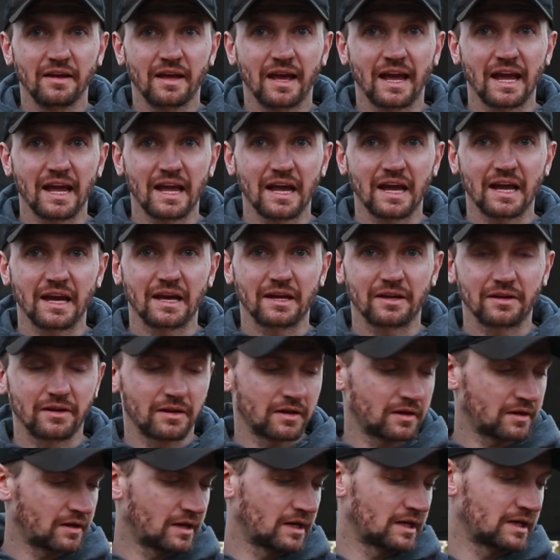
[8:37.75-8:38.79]
and
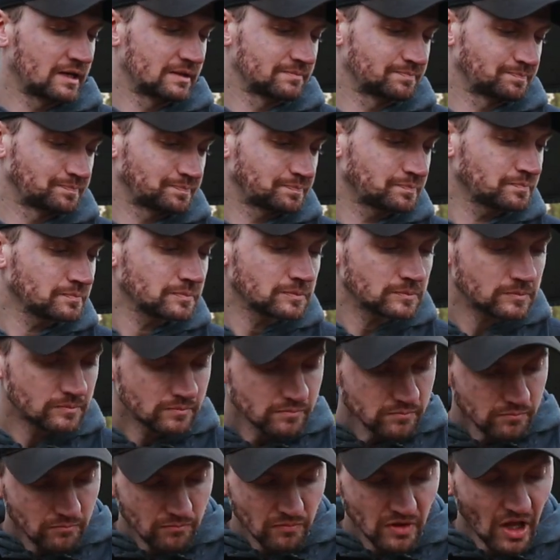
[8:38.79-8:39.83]

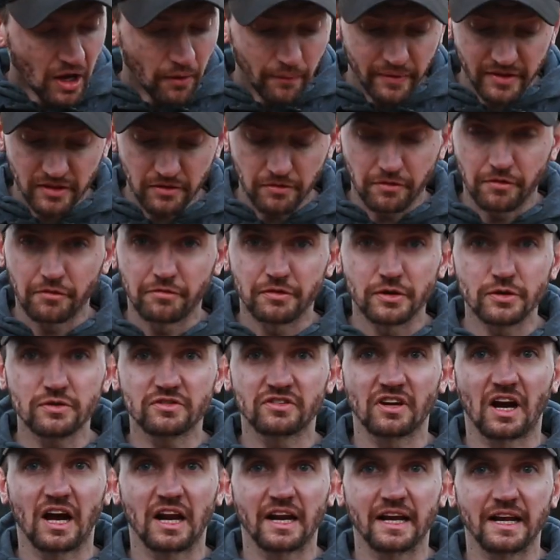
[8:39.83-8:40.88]
I read the
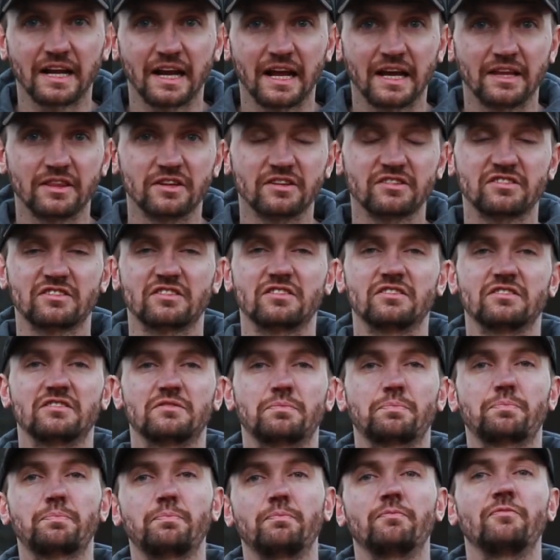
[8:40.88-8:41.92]
reviews on it, and this is
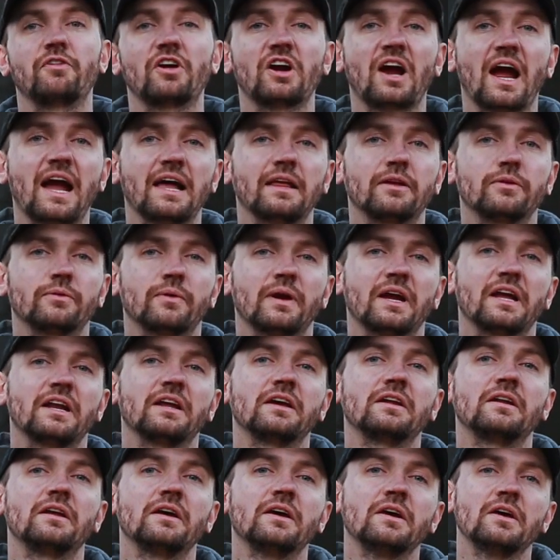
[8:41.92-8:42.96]
very highly
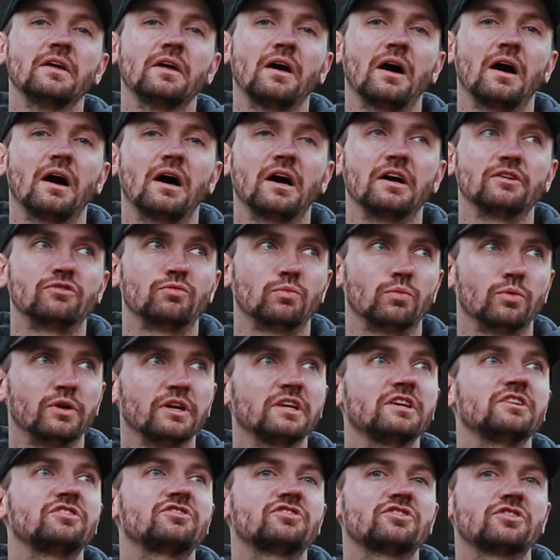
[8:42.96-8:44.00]
rated. It's
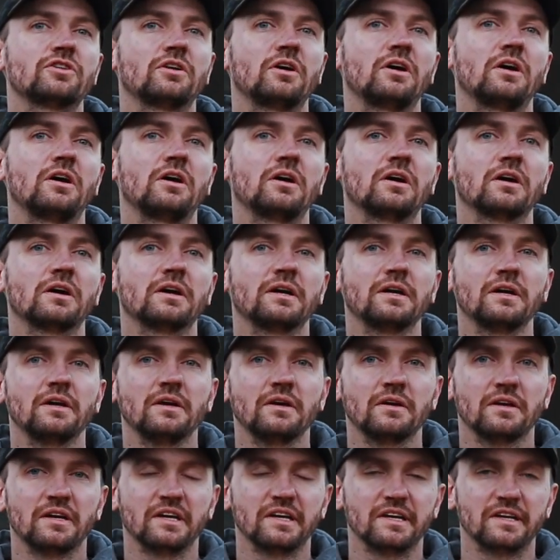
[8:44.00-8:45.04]
really strong.
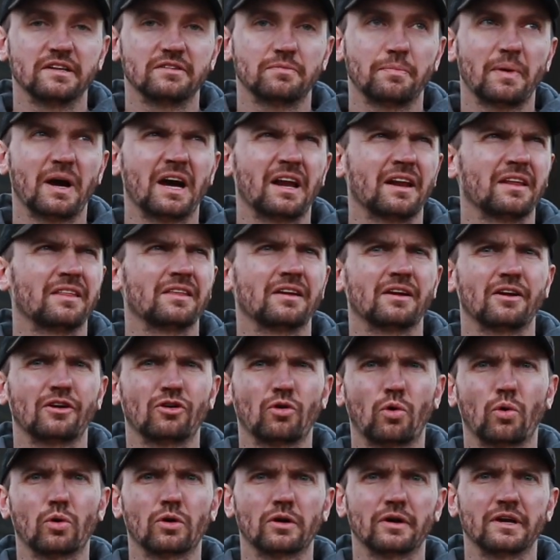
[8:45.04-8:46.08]
It's about, I think, a
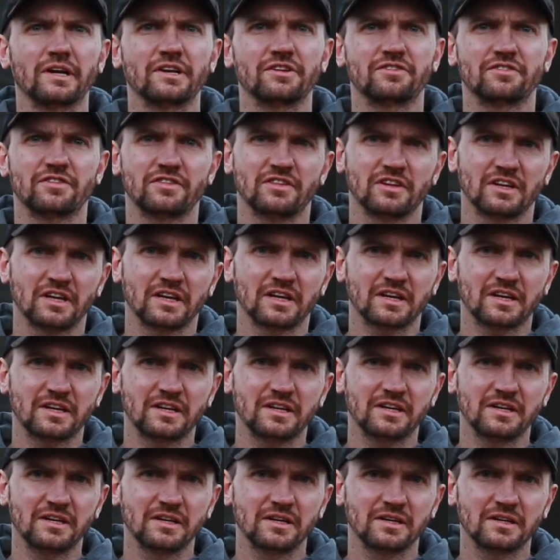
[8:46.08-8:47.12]
1/4 inch thick
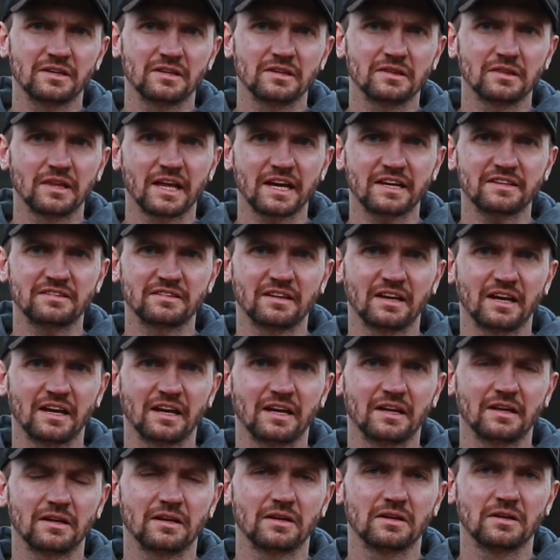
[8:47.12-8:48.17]

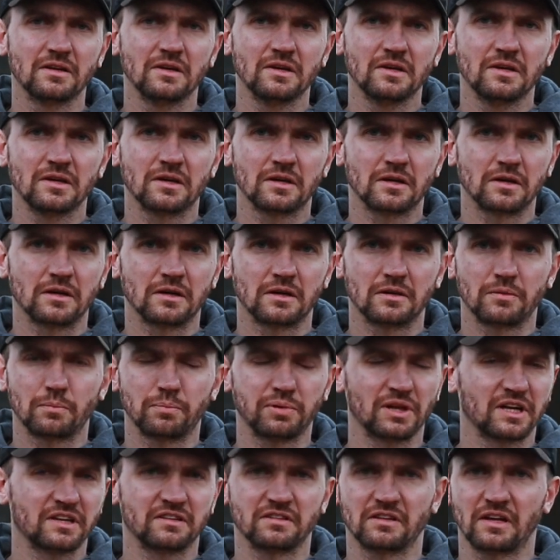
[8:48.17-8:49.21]
Lexan or
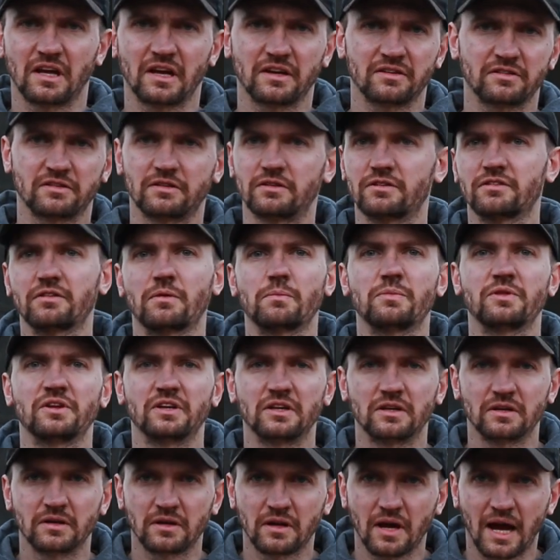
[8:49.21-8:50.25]
plexiglass or
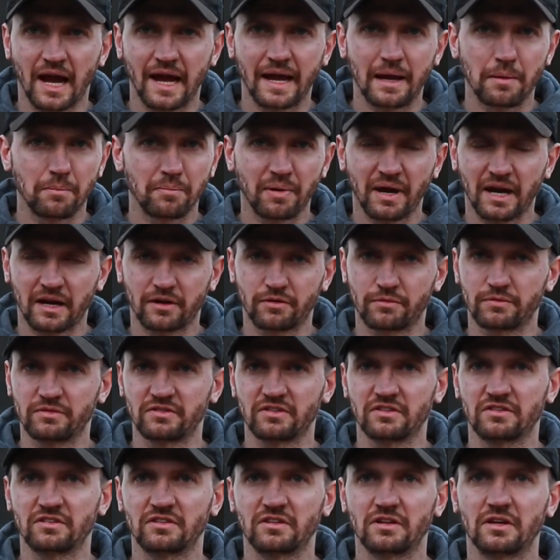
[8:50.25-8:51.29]
something, high impact
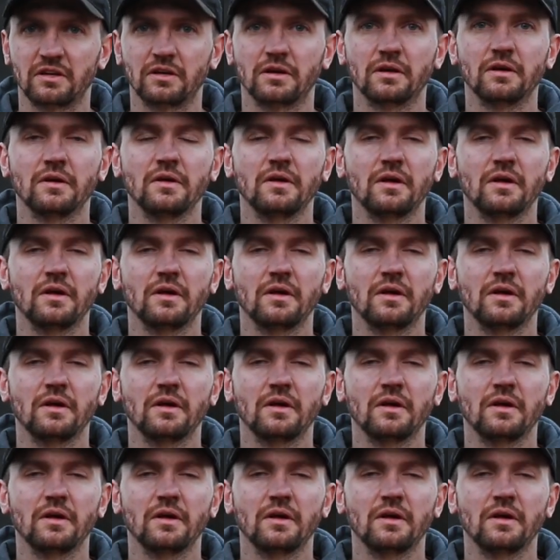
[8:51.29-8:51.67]
resistant.